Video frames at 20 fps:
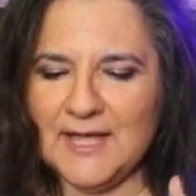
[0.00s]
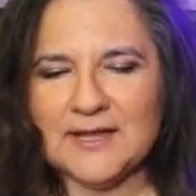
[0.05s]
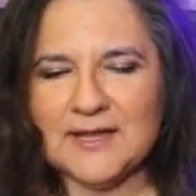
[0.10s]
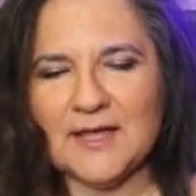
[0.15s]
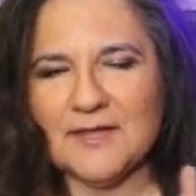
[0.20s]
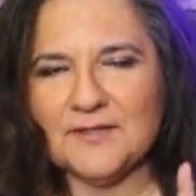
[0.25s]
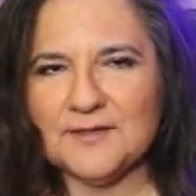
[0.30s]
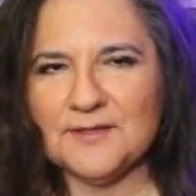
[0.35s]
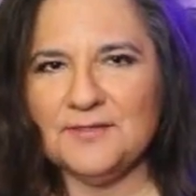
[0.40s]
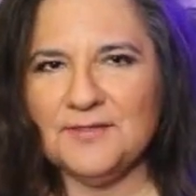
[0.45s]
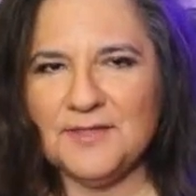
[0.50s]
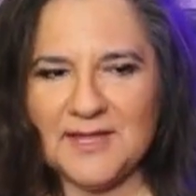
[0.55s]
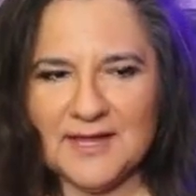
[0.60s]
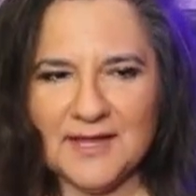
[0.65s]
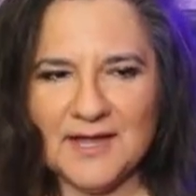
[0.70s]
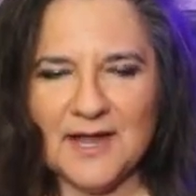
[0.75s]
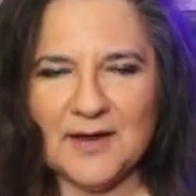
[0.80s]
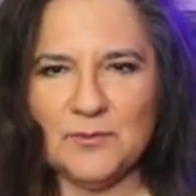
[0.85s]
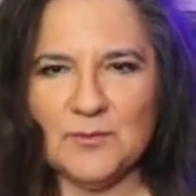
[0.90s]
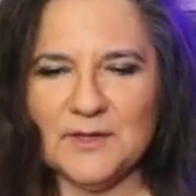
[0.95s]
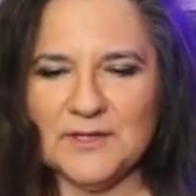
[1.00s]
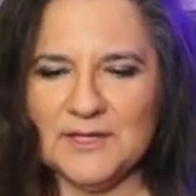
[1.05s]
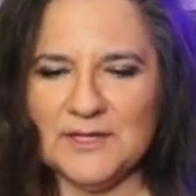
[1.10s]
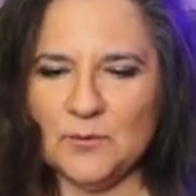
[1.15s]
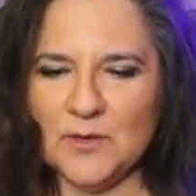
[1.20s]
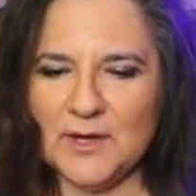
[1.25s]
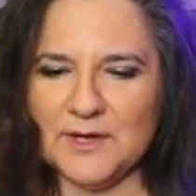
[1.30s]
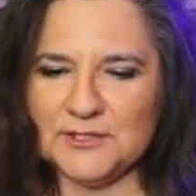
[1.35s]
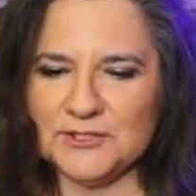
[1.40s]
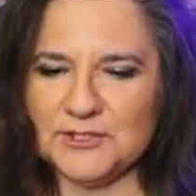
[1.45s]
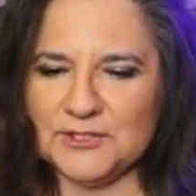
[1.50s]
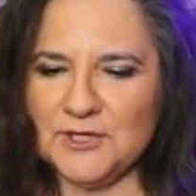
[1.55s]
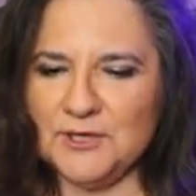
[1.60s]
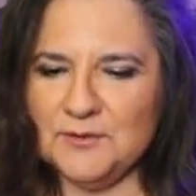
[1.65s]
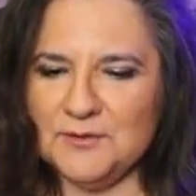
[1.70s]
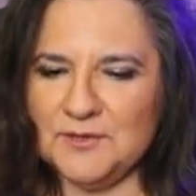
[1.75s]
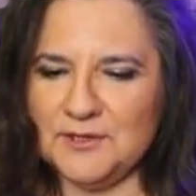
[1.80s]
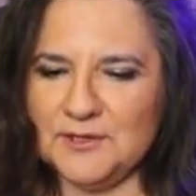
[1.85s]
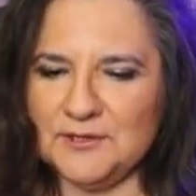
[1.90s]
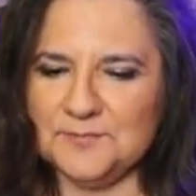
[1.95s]
Now, the thing I really want to
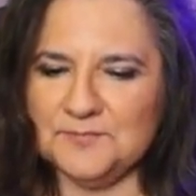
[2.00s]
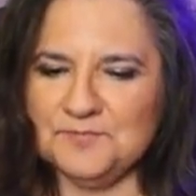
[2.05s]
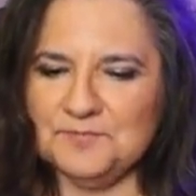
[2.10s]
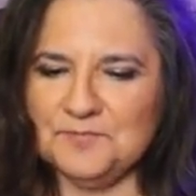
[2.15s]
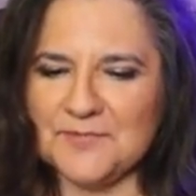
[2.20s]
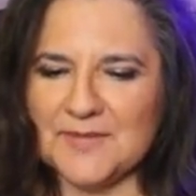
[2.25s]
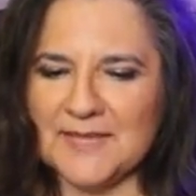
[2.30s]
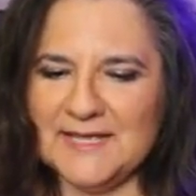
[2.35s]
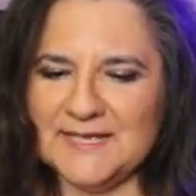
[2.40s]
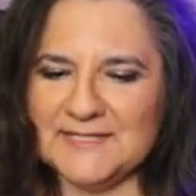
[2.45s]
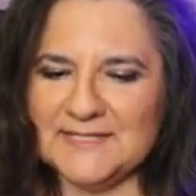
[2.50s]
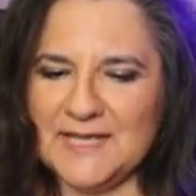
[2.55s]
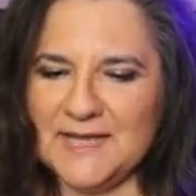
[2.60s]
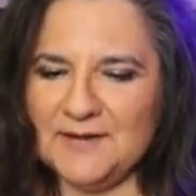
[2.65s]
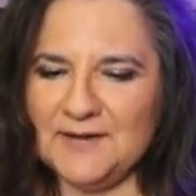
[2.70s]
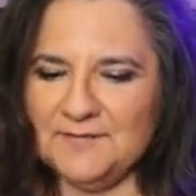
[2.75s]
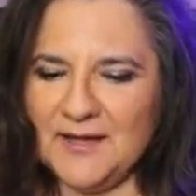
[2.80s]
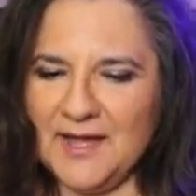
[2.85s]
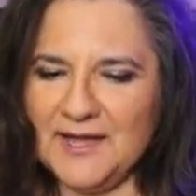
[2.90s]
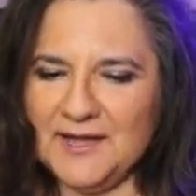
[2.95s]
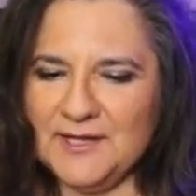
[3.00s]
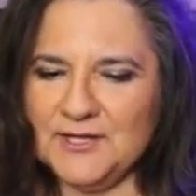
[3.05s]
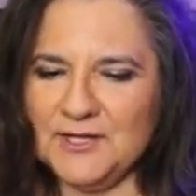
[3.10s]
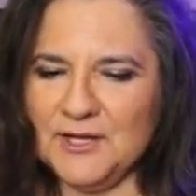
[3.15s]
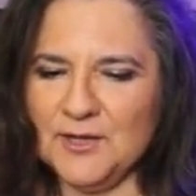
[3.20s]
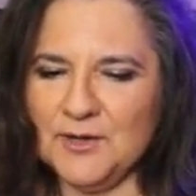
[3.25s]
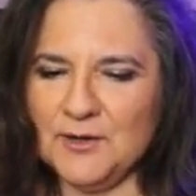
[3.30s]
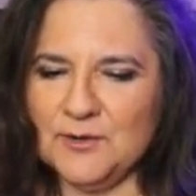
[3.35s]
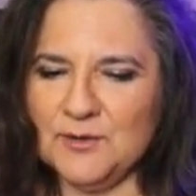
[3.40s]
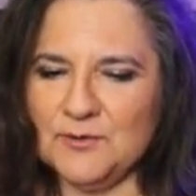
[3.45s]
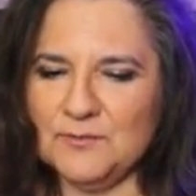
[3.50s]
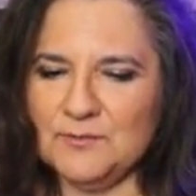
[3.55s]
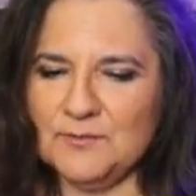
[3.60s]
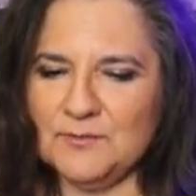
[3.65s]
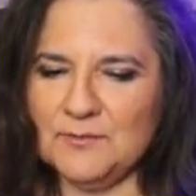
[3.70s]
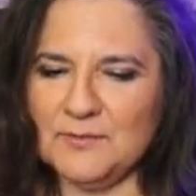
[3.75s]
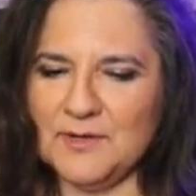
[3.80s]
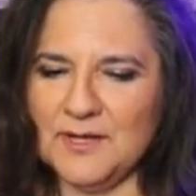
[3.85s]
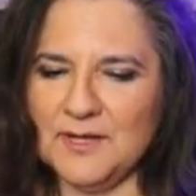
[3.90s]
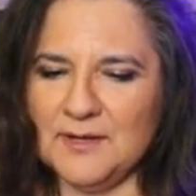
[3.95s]
show you is that if I go
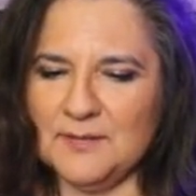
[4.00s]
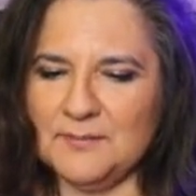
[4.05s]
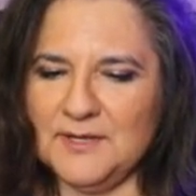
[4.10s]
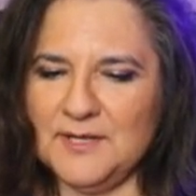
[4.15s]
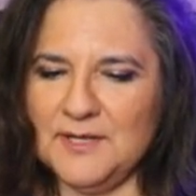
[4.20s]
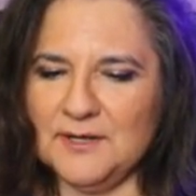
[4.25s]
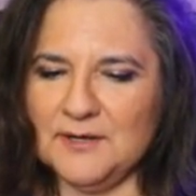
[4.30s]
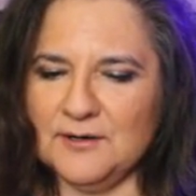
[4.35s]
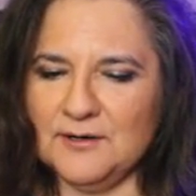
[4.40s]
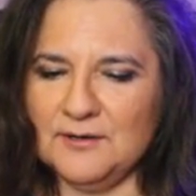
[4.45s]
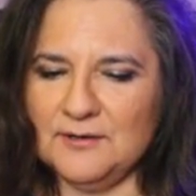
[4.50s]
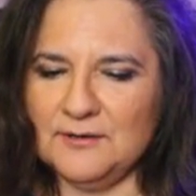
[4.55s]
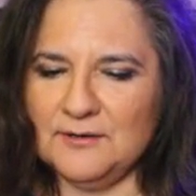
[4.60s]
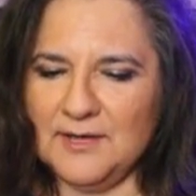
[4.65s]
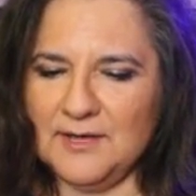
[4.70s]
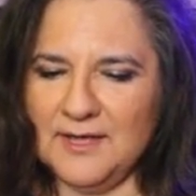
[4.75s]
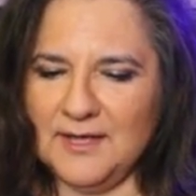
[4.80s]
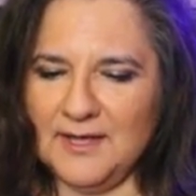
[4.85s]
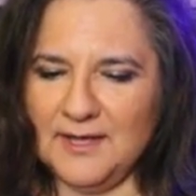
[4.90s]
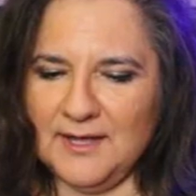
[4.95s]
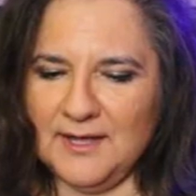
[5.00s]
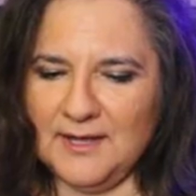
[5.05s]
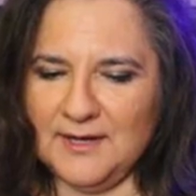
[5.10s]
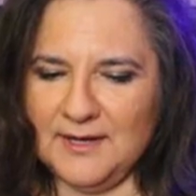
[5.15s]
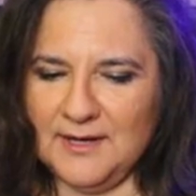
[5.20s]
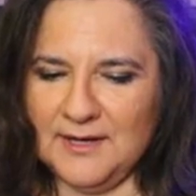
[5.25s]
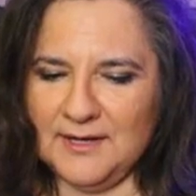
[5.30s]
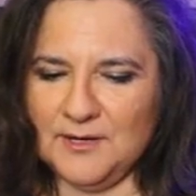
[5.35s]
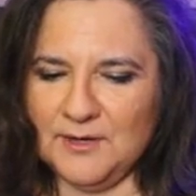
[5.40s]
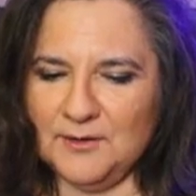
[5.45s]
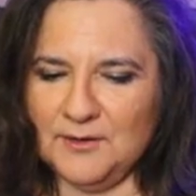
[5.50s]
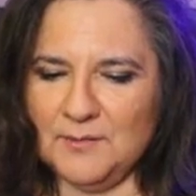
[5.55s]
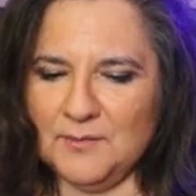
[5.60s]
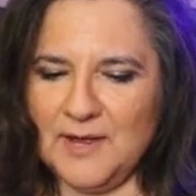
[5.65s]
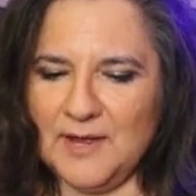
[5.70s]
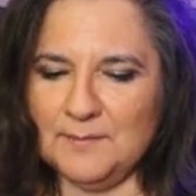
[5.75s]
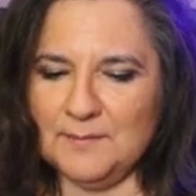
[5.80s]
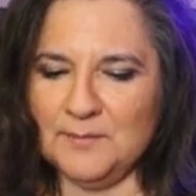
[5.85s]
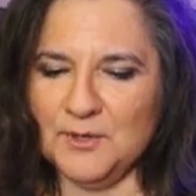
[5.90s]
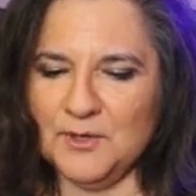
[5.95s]
um, here and I go to
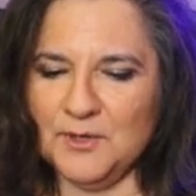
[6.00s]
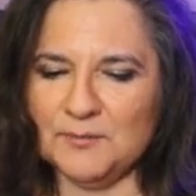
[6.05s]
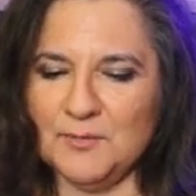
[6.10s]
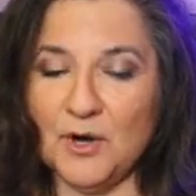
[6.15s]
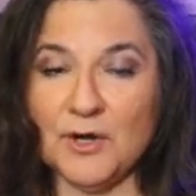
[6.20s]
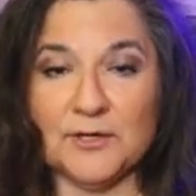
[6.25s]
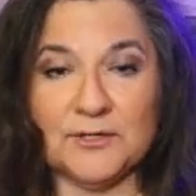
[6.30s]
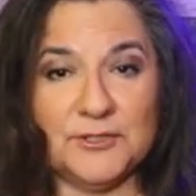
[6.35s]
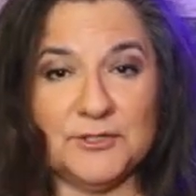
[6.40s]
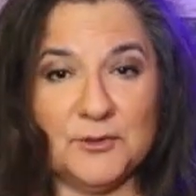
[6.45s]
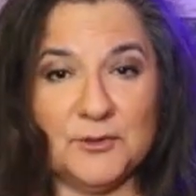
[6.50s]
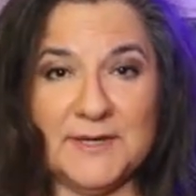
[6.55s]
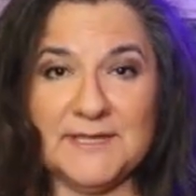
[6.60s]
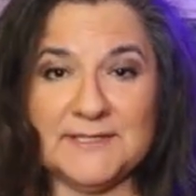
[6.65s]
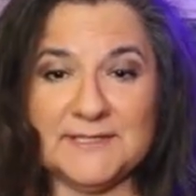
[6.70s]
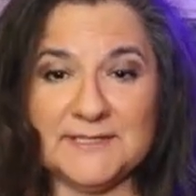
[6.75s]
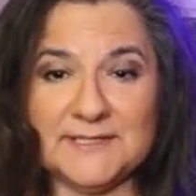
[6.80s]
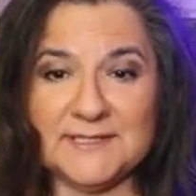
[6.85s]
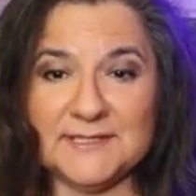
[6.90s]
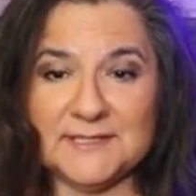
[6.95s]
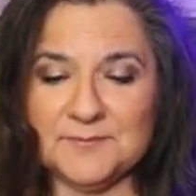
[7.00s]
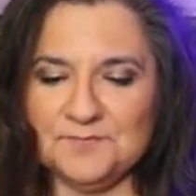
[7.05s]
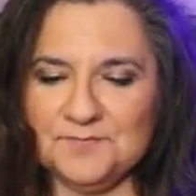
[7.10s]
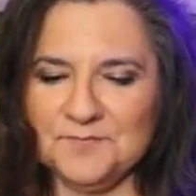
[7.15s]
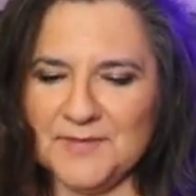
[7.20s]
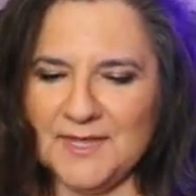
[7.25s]
my bookmark tweets,